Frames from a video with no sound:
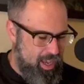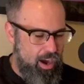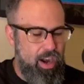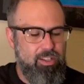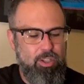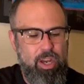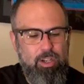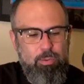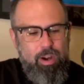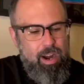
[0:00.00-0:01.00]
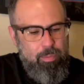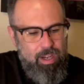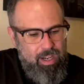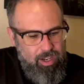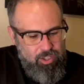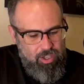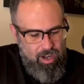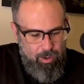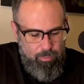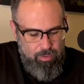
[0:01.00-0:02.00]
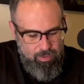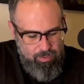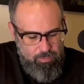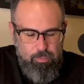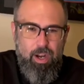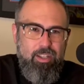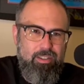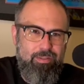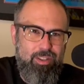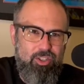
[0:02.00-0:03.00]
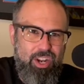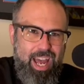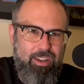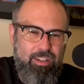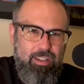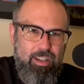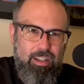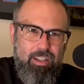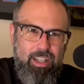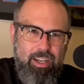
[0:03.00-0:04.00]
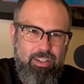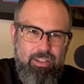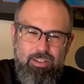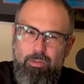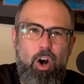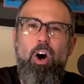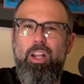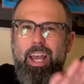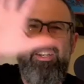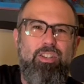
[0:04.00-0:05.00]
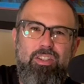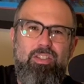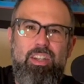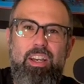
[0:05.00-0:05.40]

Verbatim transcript: All right, so here's where I'm going to need your help, friends of the channel, collectors of all ages